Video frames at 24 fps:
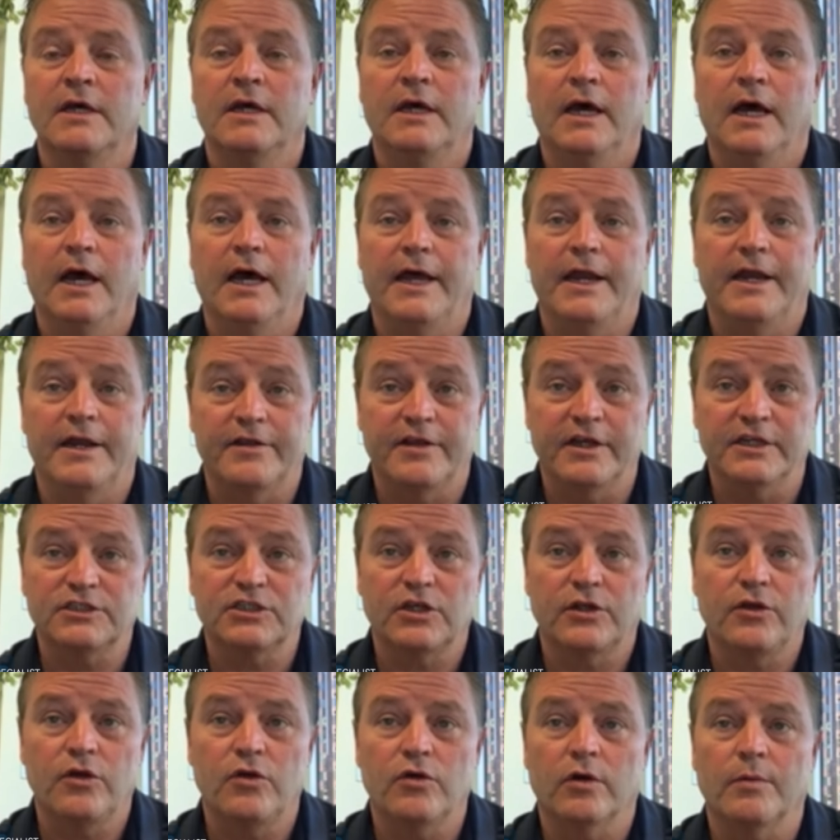Uh, in
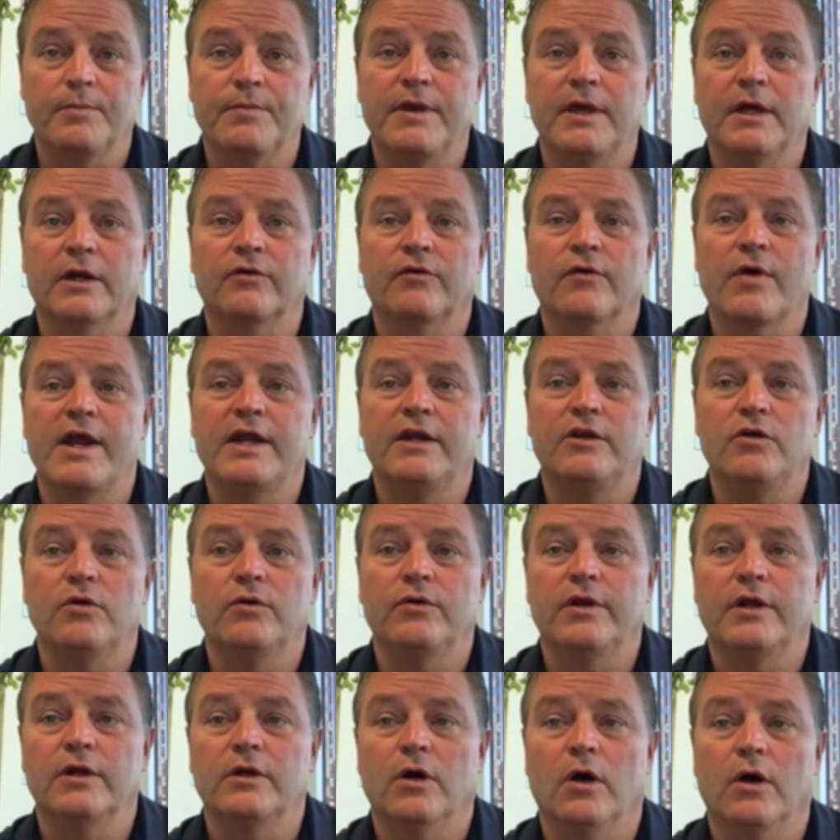addition, the European Grain
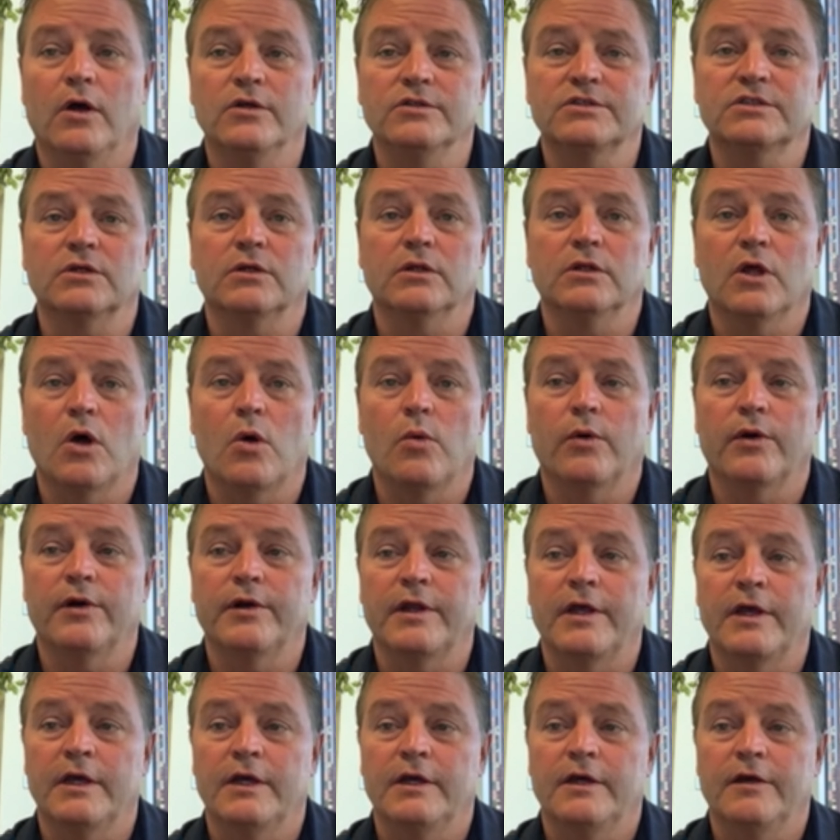Union also
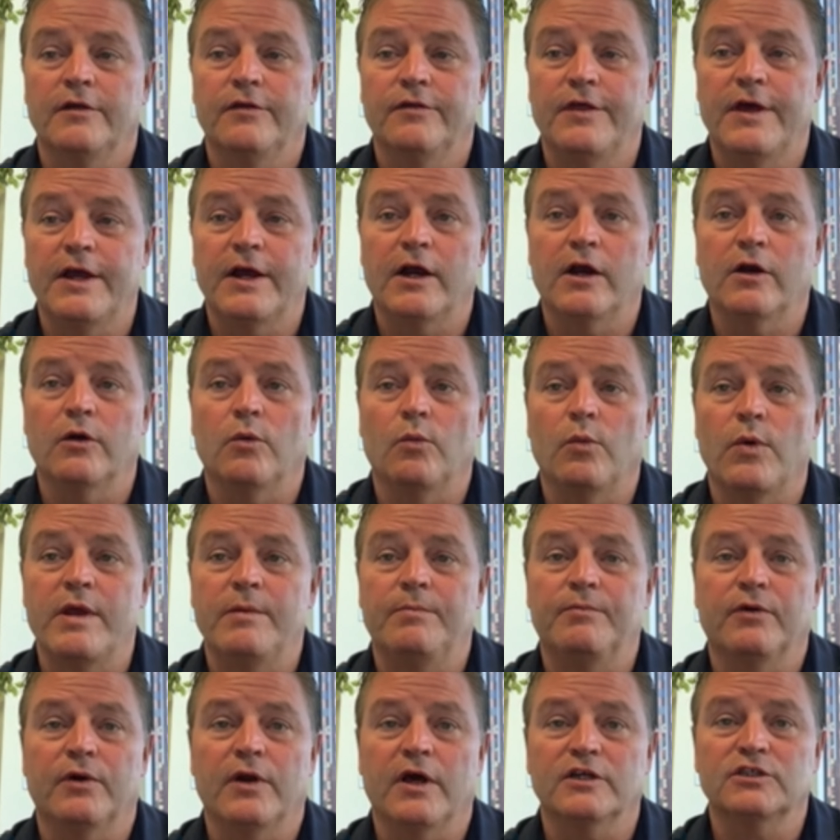lowered their
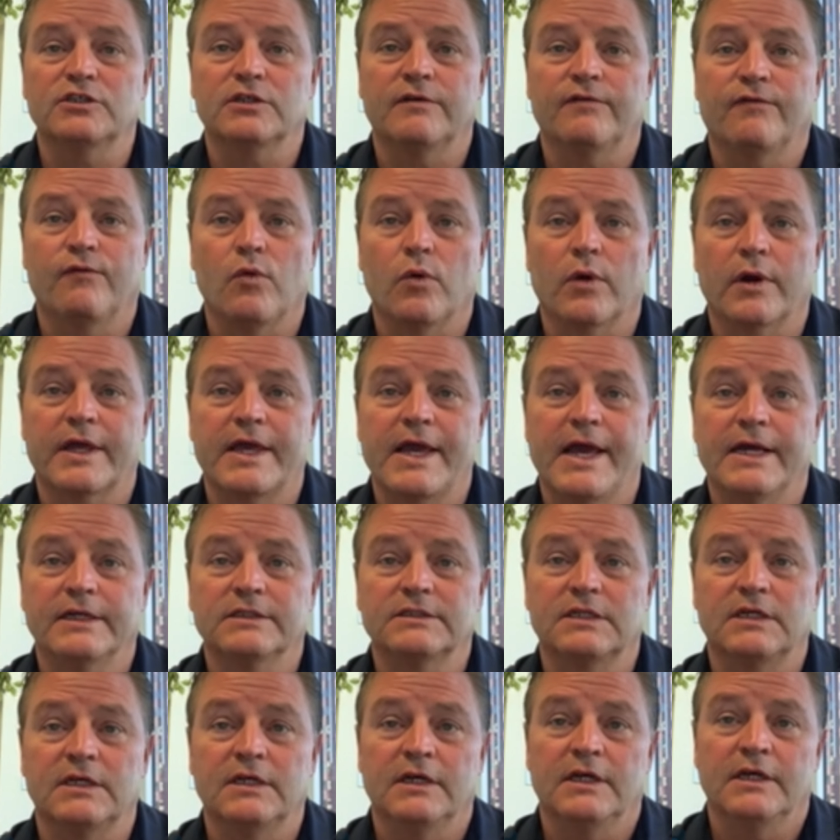wheat production production
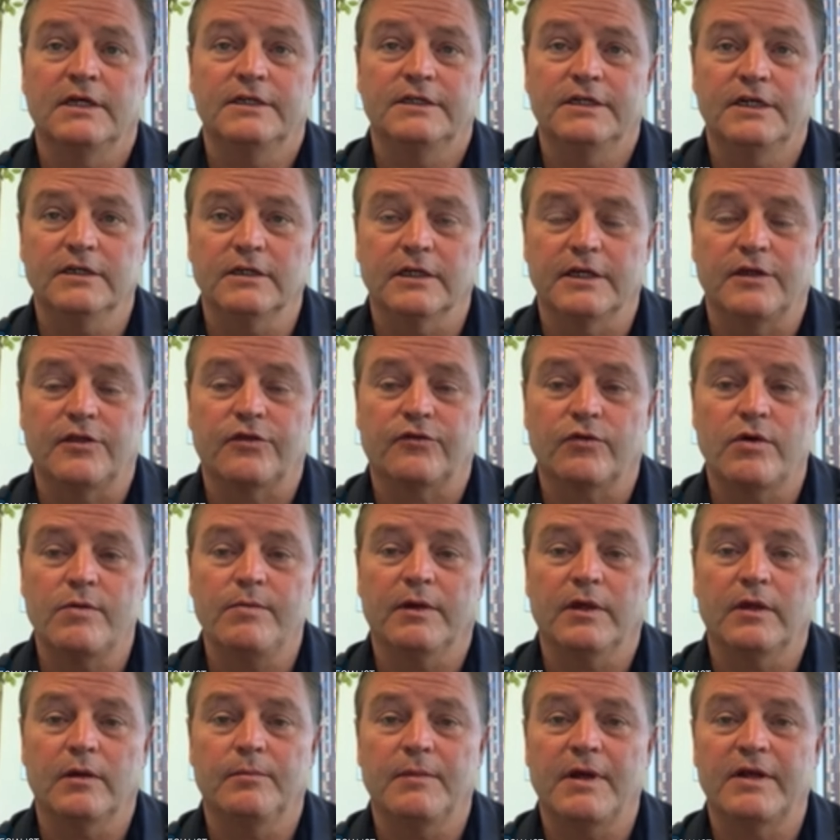forecast nearly 3
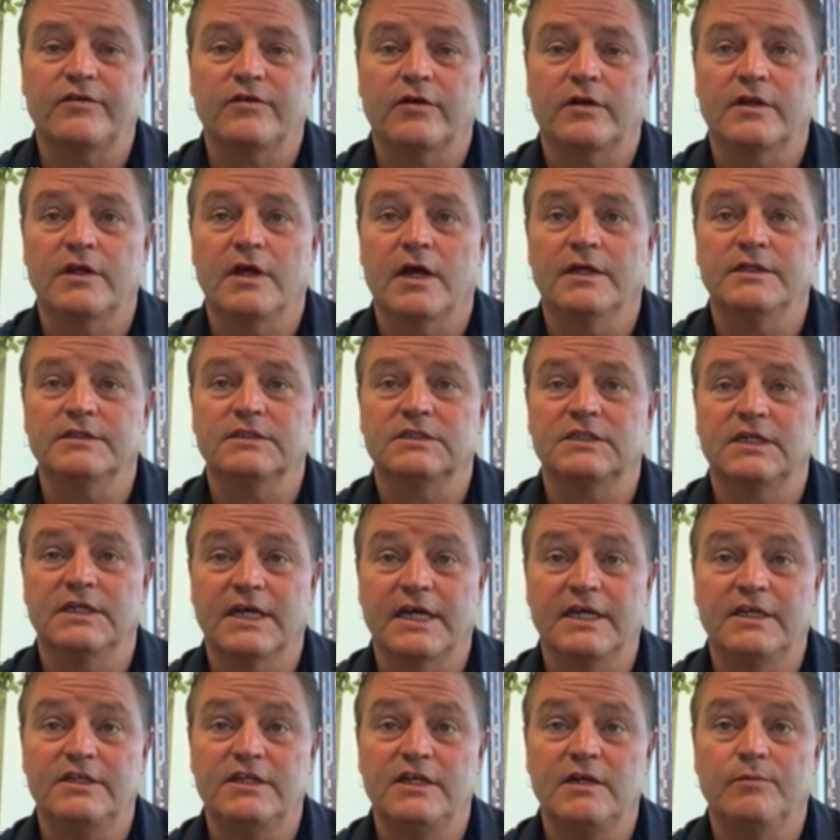million metric tons to
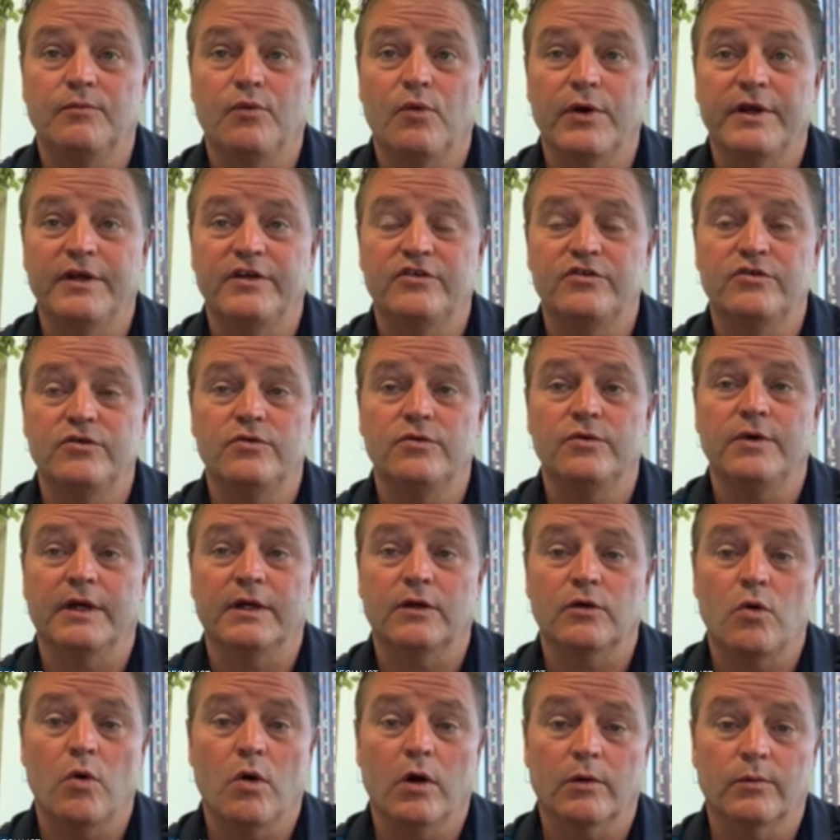19.2,
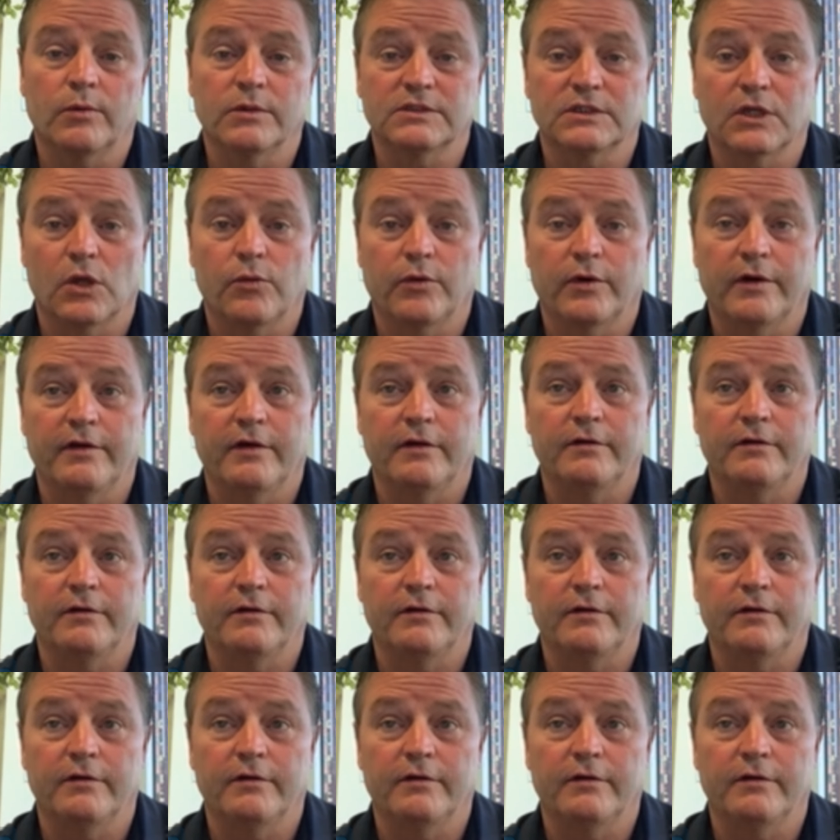and corn was lowered